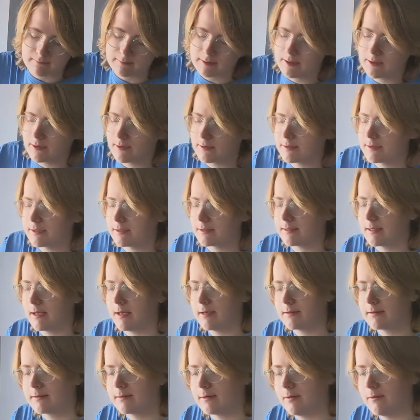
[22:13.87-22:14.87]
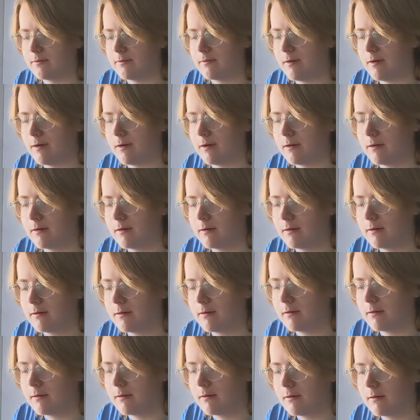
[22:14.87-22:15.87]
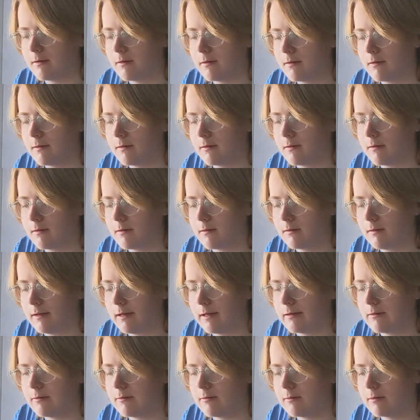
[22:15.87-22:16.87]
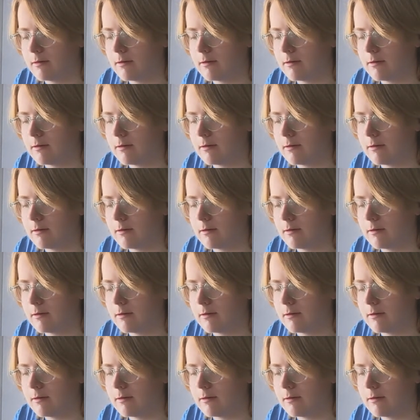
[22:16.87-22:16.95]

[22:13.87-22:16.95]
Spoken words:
Pure success so far. Like,